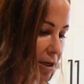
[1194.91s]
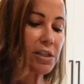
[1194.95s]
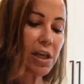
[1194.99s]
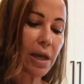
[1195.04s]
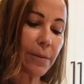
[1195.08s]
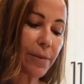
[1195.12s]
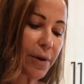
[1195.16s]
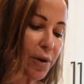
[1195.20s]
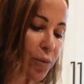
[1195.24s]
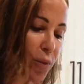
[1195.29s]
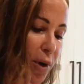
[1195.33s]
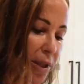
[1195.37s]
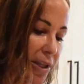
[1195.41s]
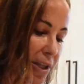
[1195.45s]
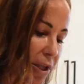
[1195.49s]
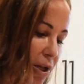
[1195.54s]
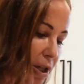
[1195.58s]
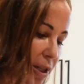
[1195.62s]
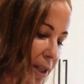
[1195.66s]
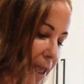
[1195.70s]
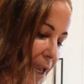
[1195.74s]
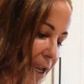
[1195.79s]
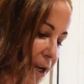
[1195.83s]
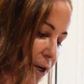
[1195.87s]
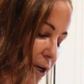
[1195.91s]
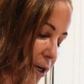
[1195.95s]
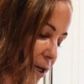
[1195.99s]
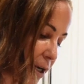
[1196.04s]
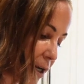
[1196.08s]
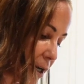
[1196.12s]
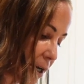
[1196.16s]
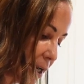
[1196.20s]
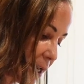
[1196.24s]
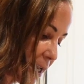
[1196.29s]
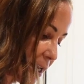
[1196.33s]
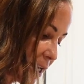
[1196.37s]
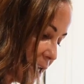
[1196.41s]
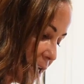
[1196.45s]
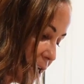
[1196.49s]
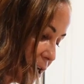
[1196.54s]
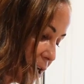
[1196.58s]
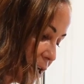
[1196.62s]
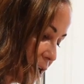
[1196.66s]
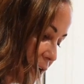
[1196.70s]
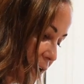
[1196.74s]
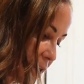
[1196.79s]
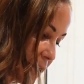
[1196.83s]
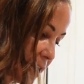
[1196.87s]
So I put one little layer in
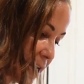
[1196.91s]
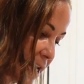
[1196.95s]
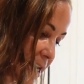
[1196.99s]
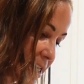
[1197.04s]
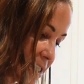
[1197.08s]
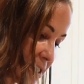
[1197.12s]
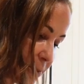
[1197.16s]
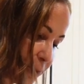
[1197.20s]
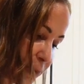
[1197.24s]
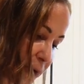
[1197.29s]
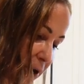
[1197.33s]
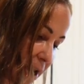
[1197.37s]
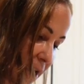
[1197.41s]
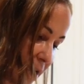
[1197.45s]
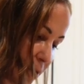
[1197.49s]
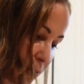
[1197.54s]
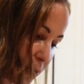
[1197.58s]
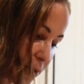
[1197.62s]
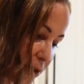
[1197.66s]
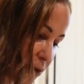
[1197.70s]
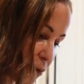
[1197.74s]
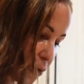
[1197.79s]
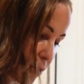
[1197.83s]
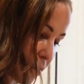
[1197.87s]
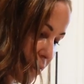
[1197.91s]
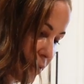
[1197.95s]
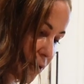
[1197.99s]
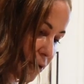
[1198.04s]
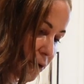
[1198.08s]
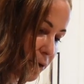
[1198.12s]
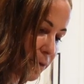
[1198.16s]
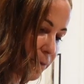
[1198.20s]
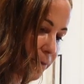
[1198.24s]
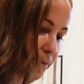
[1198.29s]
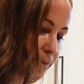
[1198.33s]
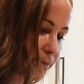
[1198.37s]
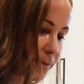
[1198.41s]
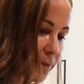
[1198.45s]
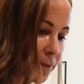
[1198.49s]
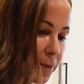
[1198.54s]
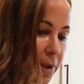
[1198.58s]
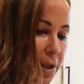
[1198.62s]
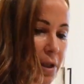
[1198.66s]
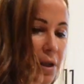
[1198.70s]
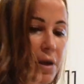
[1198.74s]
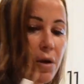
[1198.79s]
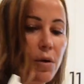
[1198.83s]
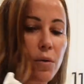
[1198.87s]
here and I spray it with oil,
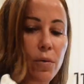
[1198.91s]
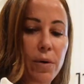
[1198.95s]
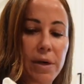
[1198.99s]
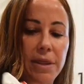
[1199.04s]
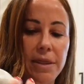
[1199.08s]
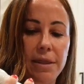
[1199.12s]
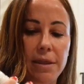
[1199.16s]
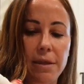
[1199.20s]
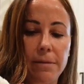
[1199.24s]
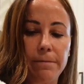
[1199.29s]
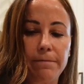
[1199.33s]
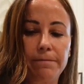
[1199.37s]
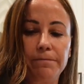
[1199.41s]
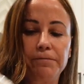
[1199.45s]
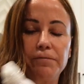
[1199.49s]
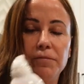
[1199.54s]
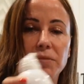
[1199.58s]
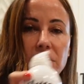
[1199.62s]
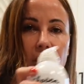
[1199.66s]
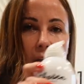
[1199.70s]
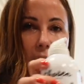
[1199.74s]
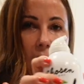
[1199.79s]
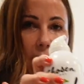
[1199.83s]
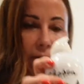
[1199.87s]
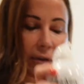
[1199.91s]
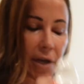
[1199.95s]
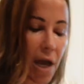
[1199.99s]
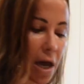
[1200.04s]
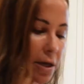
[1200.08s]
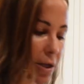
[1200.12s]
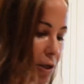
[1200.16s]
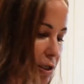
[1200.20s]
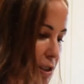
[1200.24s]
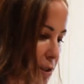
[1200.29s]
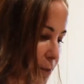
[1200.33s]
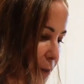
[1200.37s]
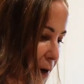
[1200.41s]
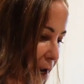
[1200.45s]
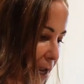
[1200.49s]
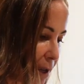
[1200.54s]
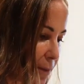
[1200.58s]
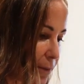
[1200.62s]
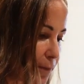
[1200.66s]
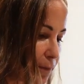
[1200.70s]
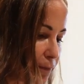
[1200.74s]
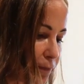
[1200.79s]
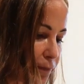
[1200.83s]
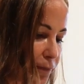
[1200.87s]
with avocado
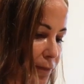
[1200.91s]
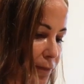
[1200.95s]
spray.